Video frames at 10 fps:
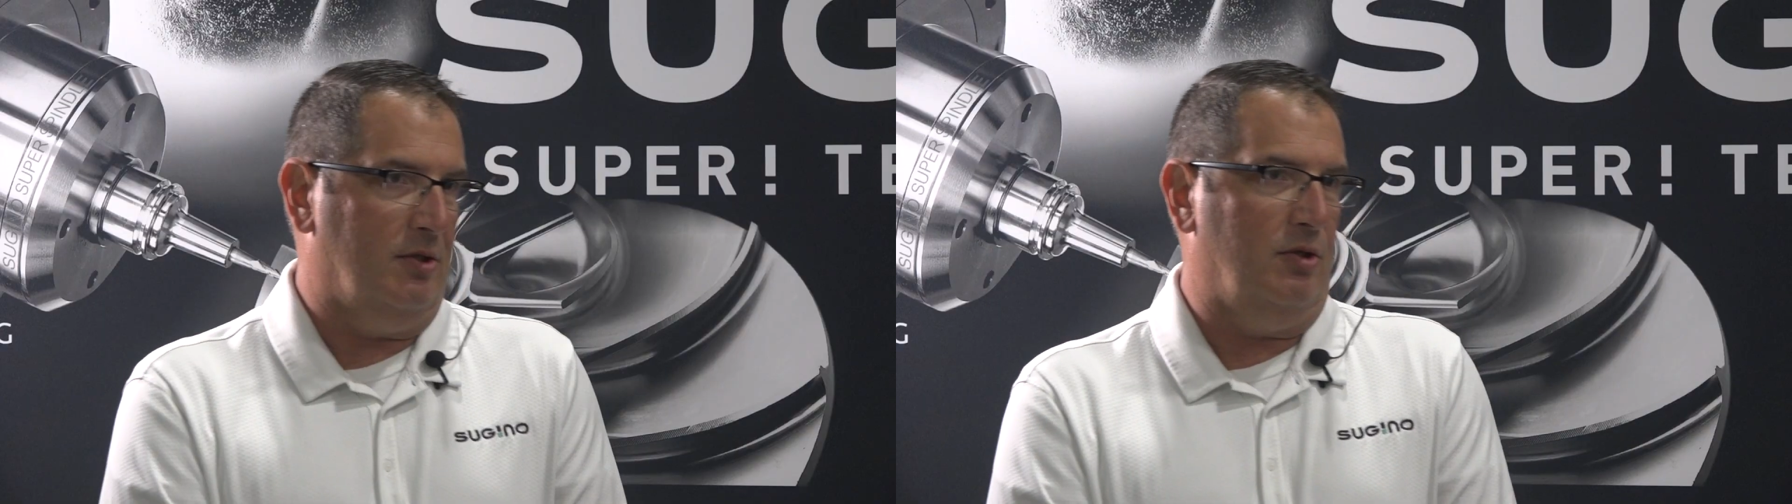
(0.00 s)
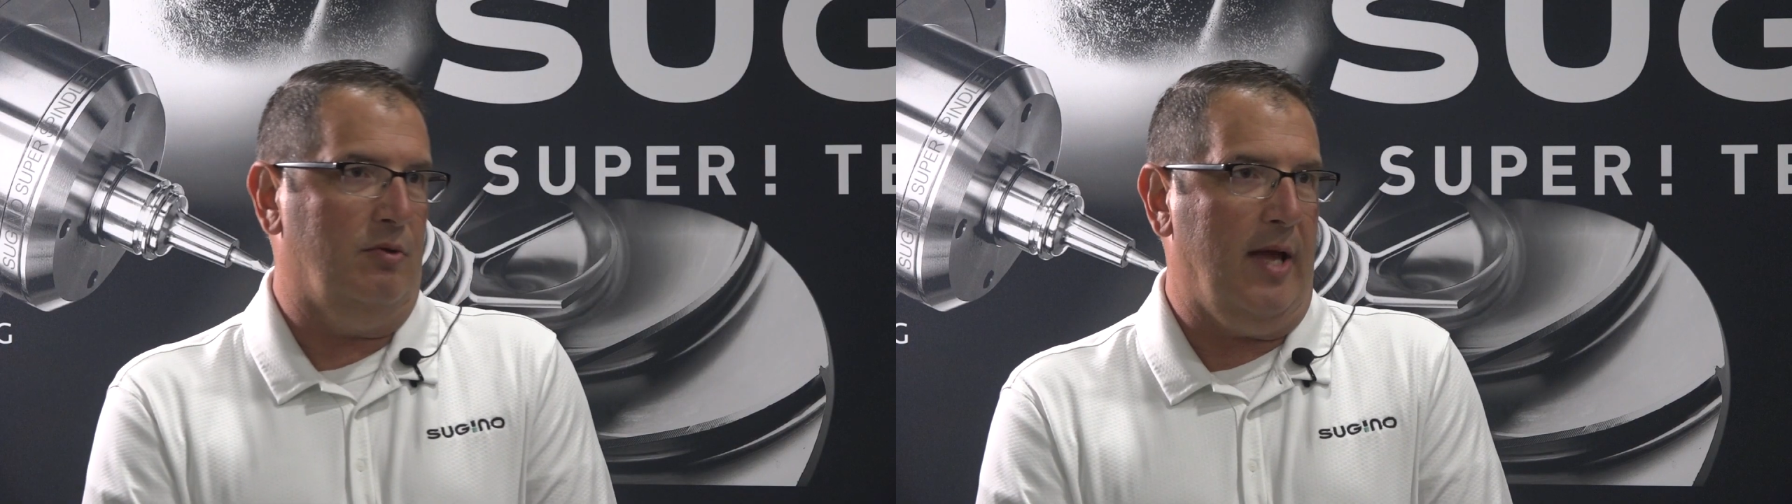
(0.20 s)

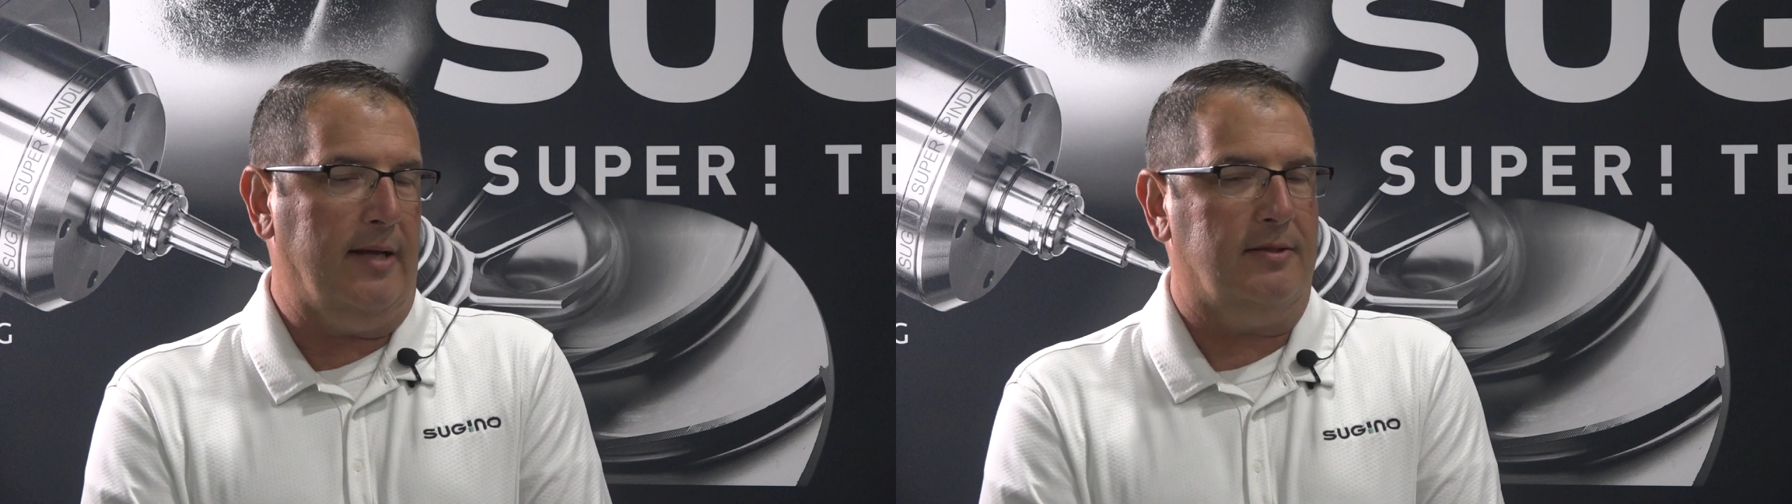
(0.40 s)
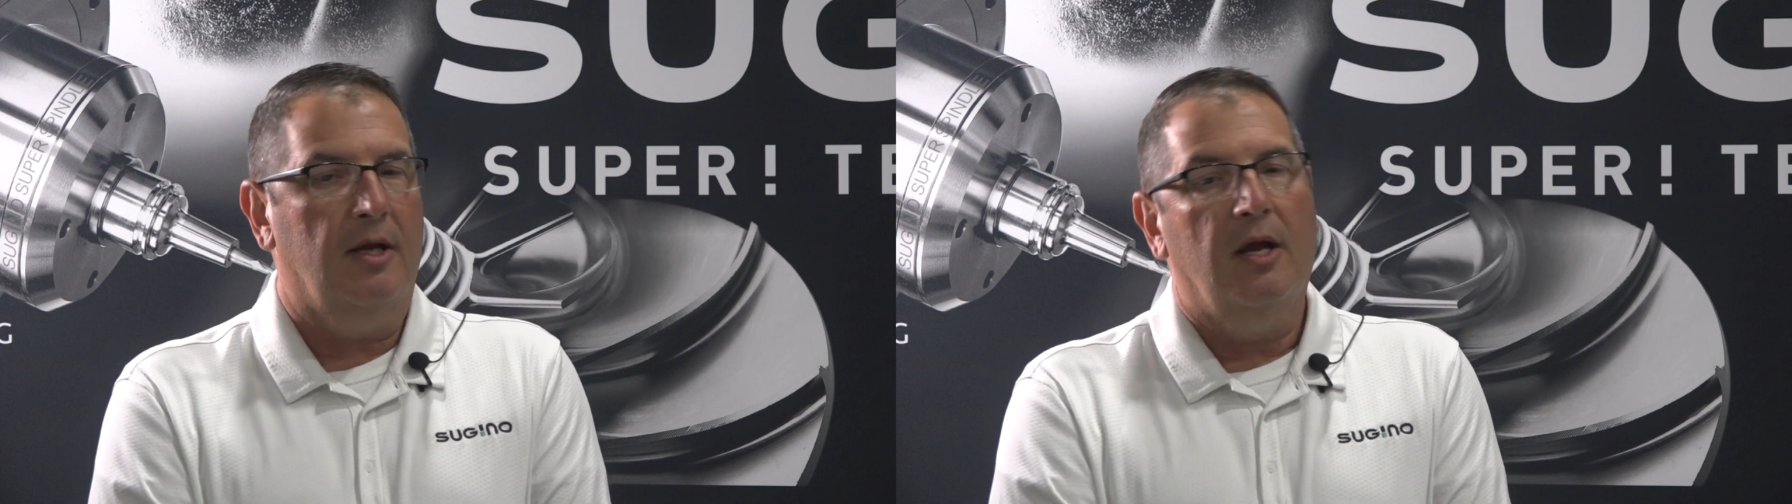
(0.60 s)
do
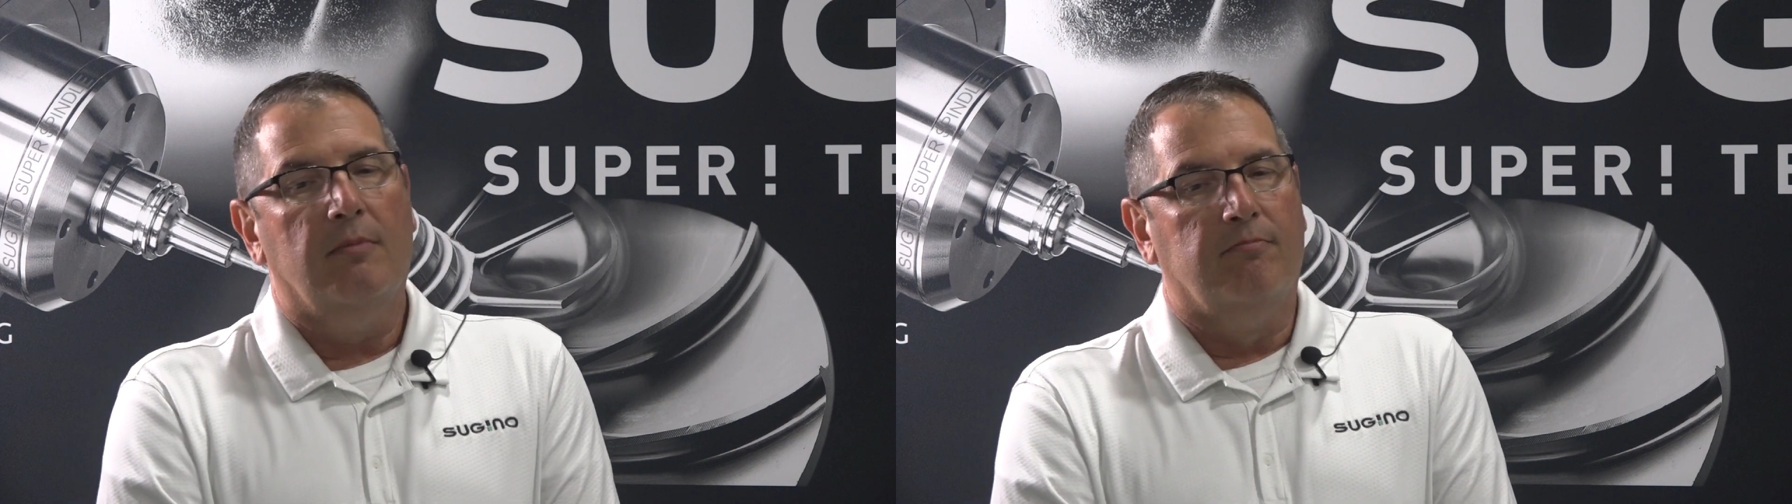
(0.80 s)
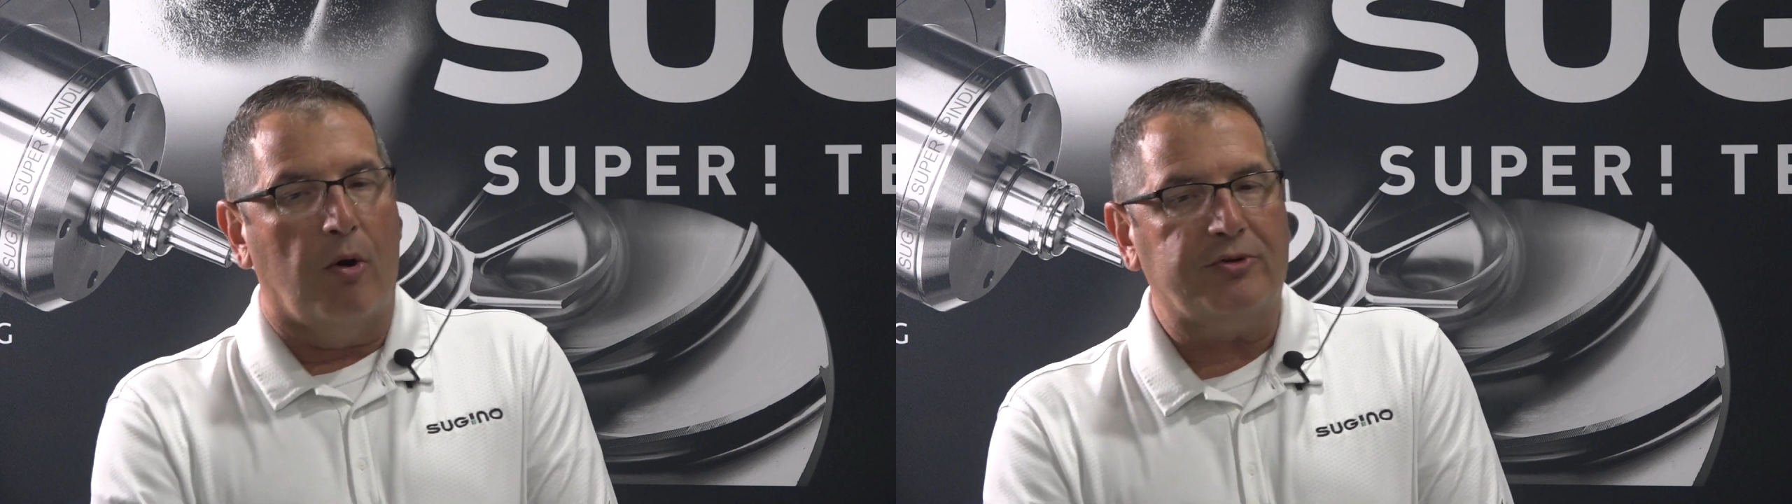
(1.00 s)
that.
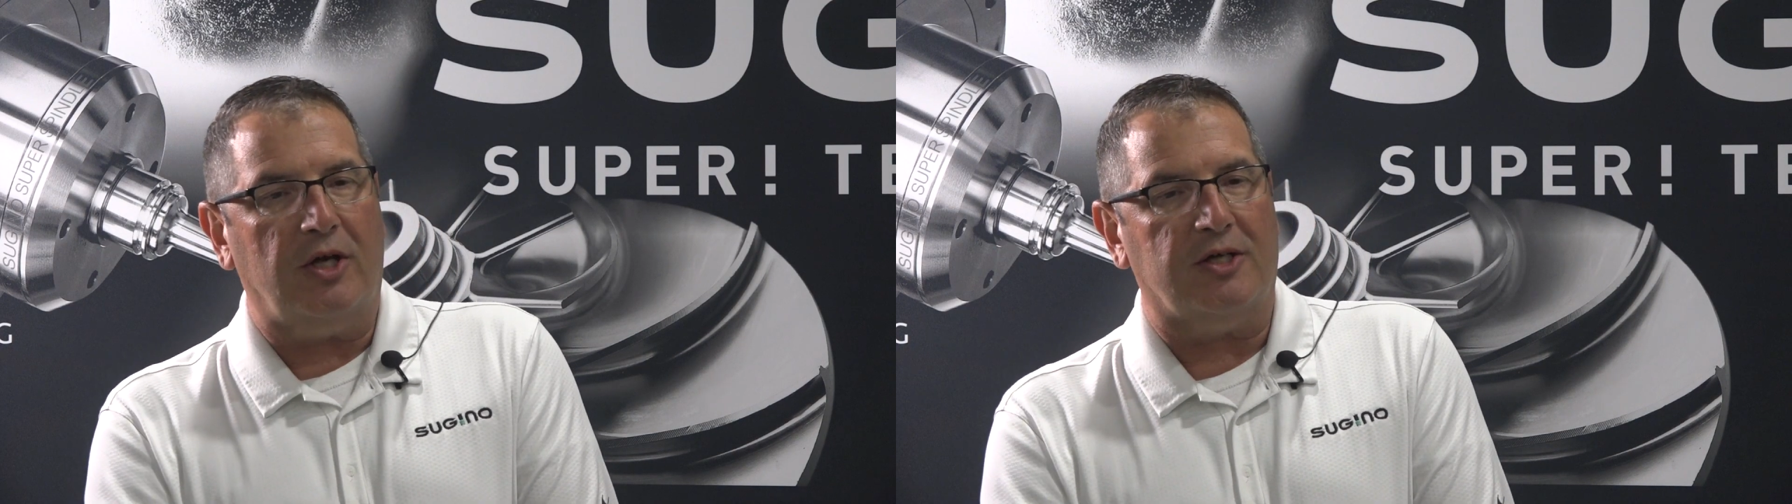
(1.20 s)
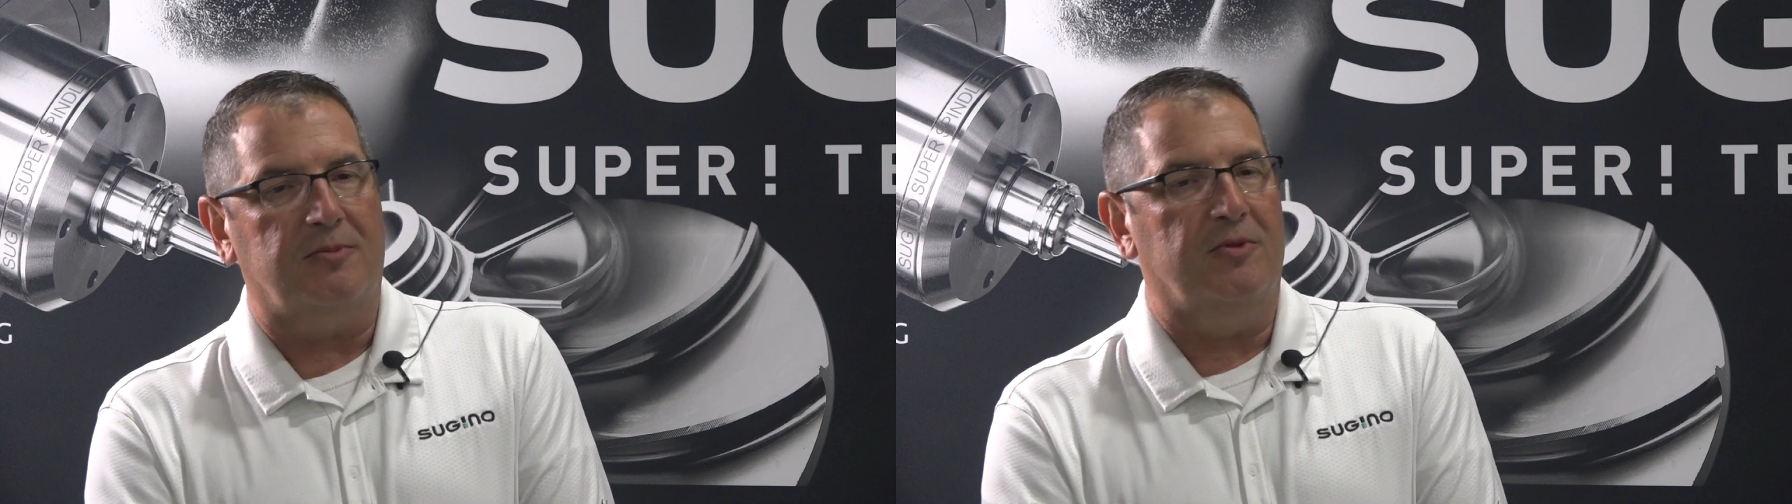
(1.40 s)
Most
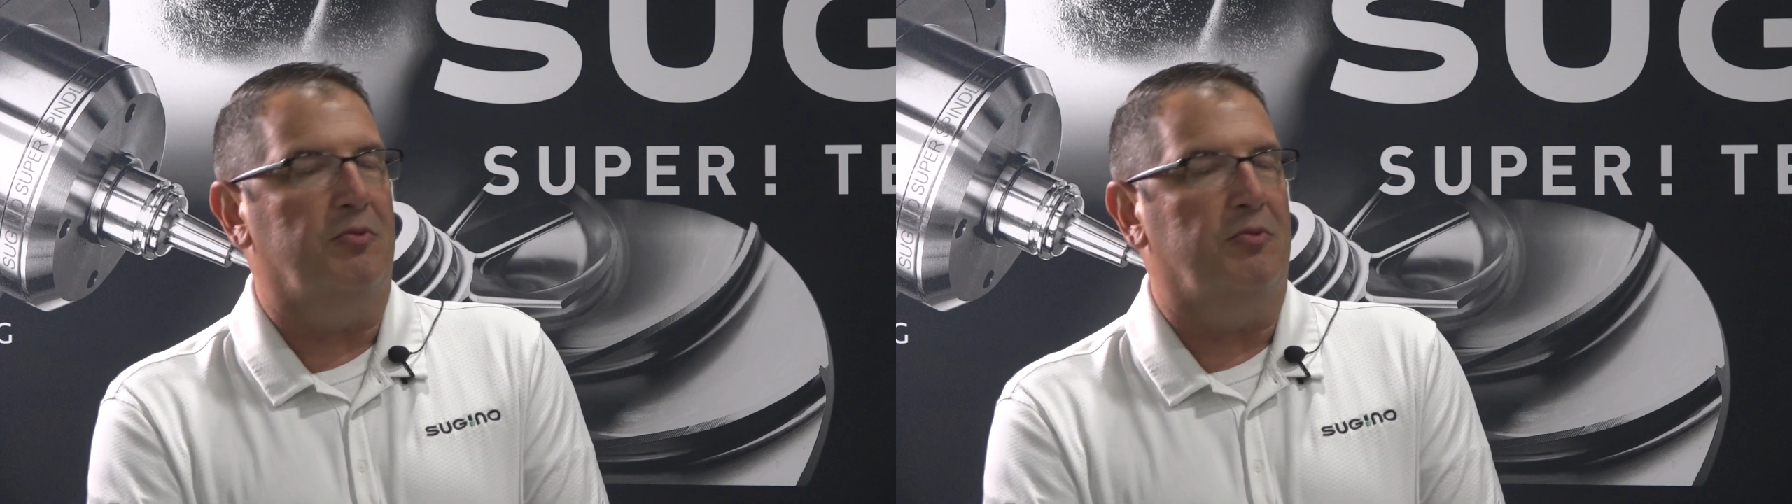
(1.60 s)
customers,